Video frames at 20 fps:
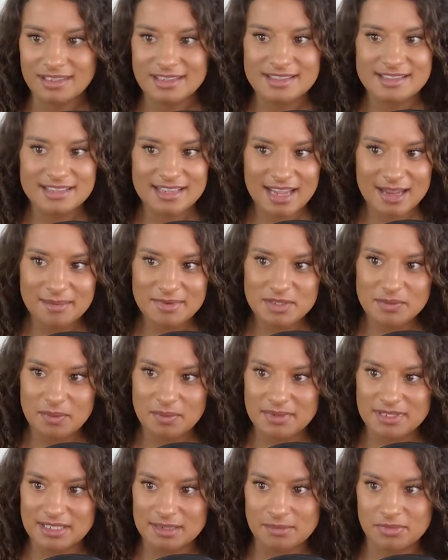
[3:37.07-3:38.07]
Same as what
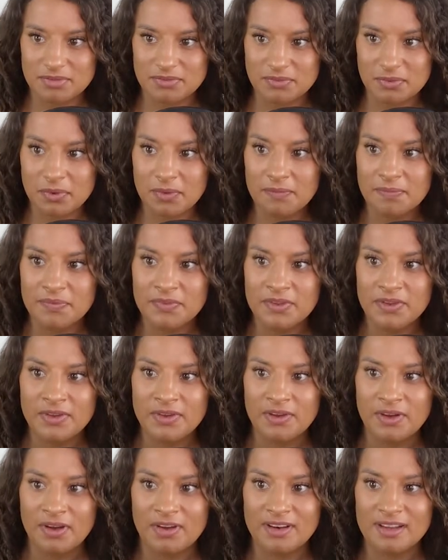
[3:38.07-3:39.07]
we did before,
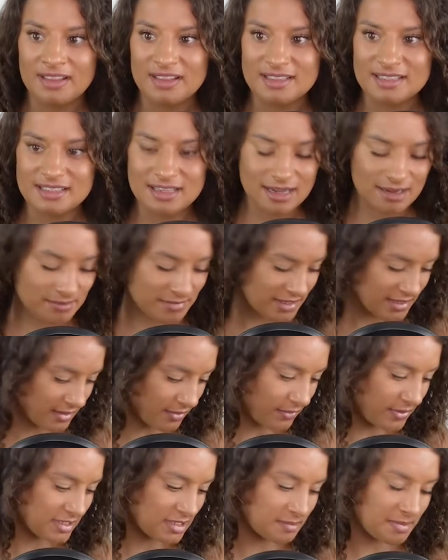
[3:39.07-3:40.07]
only this time there's
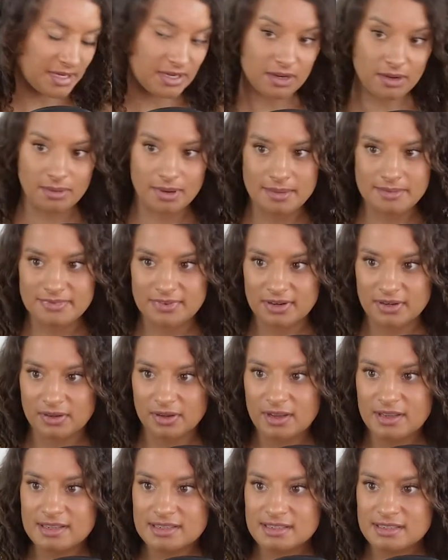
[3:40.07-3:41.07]
going to be no upfront
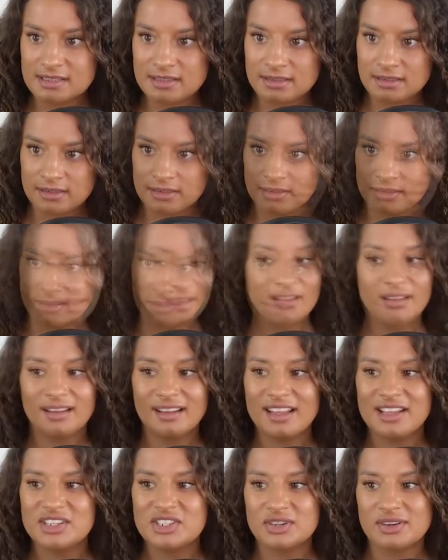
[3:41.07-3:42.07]
cost.
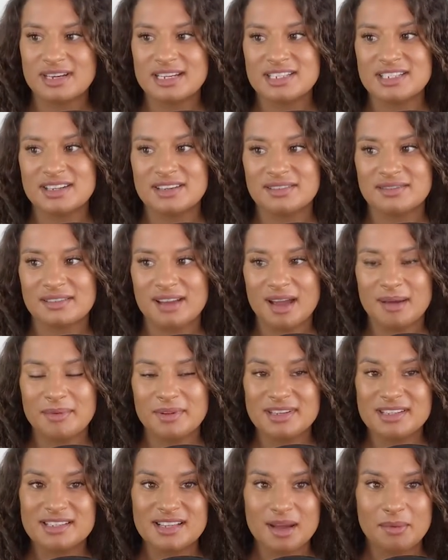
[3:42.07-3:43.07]
Lend duration, I'm going
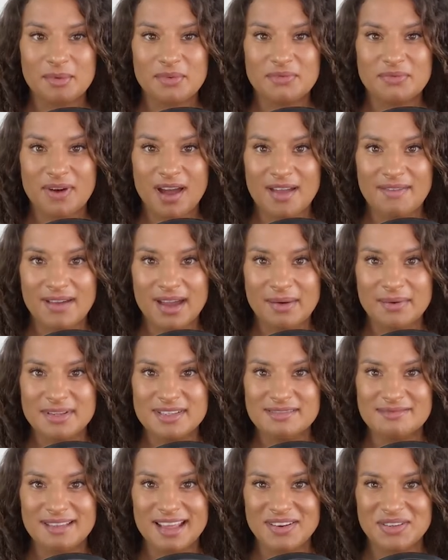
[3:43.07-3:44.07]
to start with 5
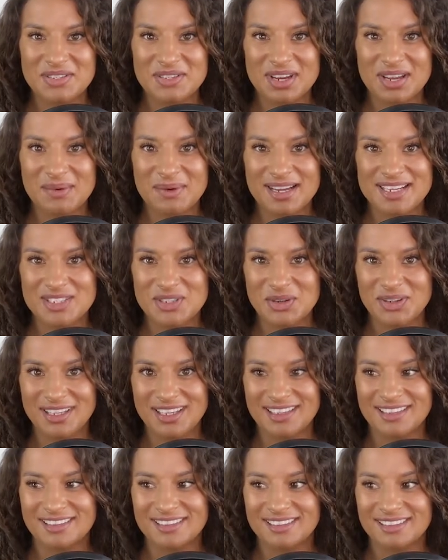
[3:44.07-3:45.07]
hours and I'll show you why
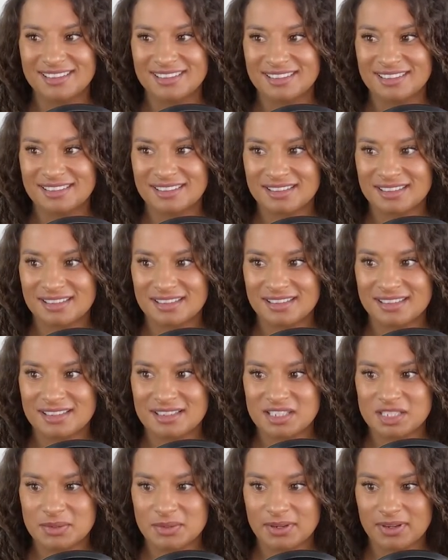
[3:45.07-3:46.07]
shortly.
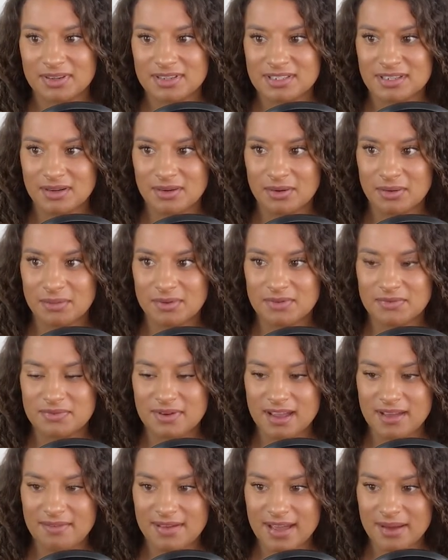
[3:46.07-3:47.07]
So we're going to go with
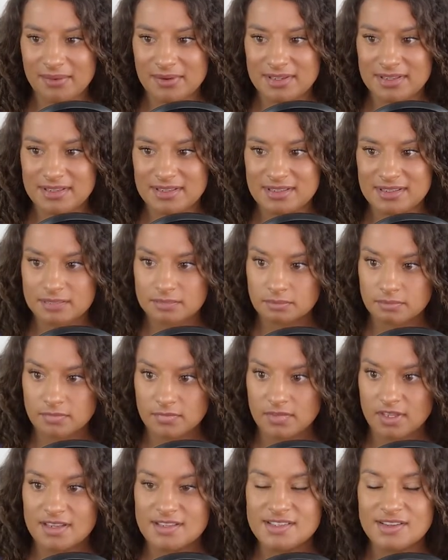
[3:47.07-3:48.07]
5 hours.
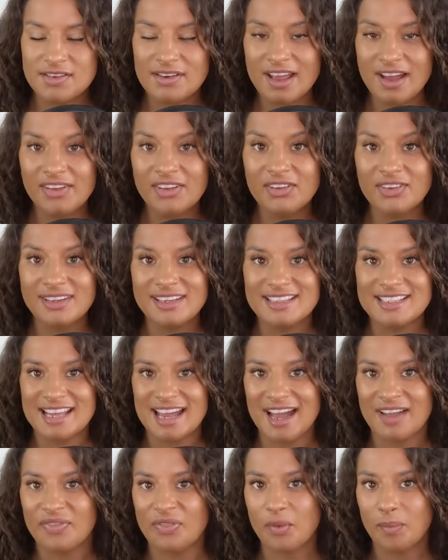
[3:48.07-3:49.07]
So now you'll need
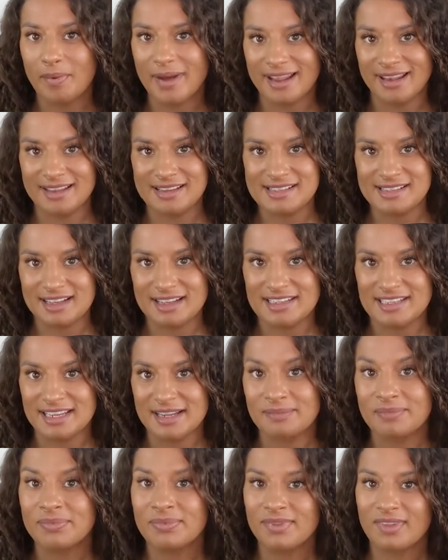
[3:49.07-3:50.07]
to add the whitelist ID.